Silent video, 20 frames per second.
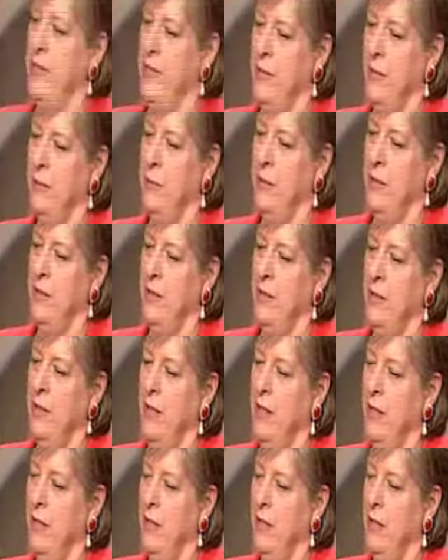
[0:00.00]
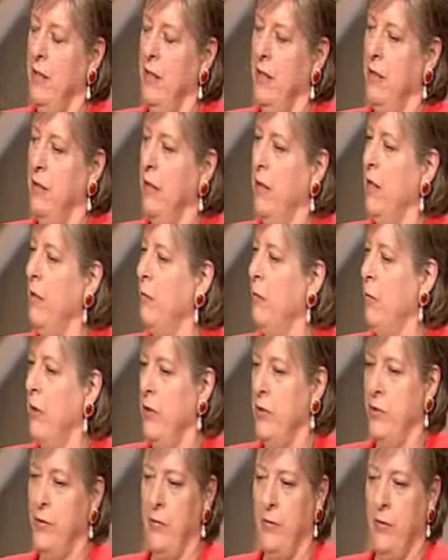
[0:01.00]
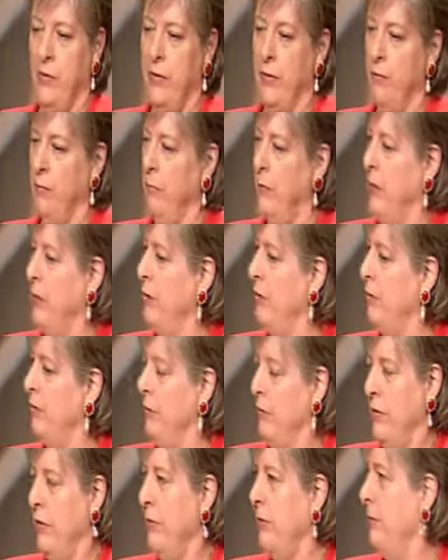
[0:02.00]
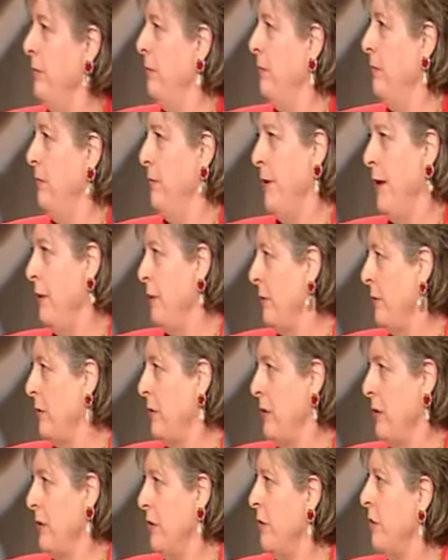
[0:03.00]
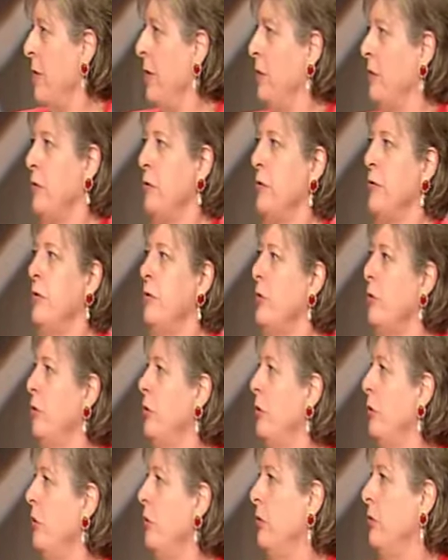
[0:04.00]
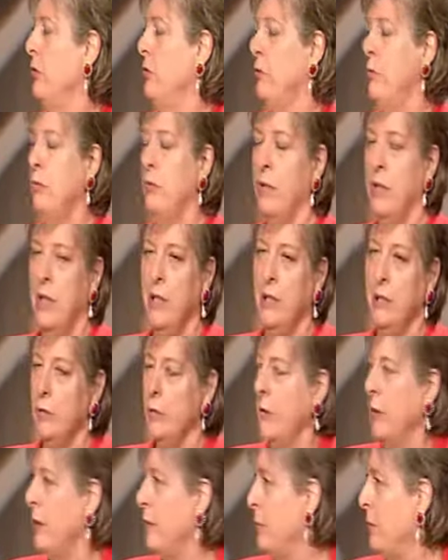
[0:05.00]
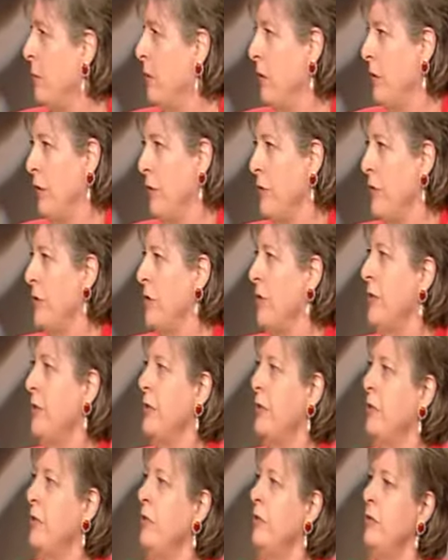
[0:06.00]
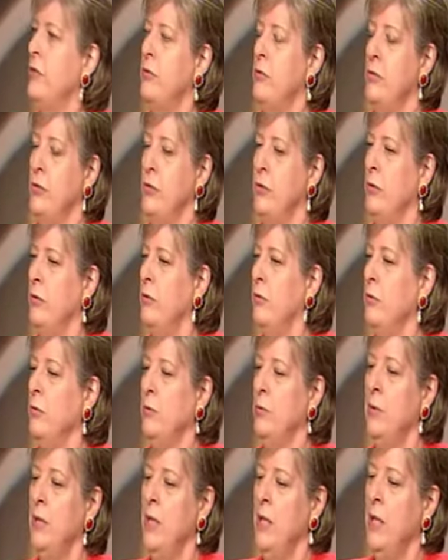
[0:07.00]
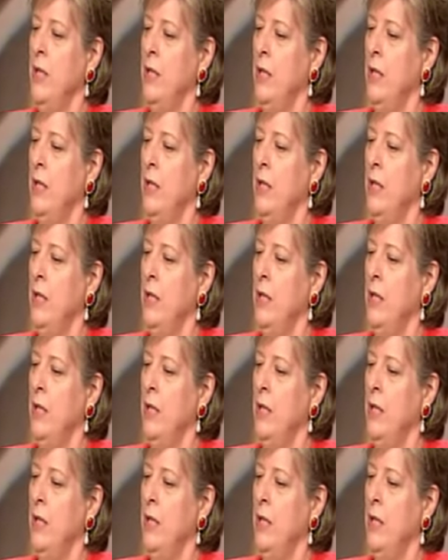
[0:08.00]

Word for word: team and and it, it runs from you know the fabulous contractors to incredible artisans to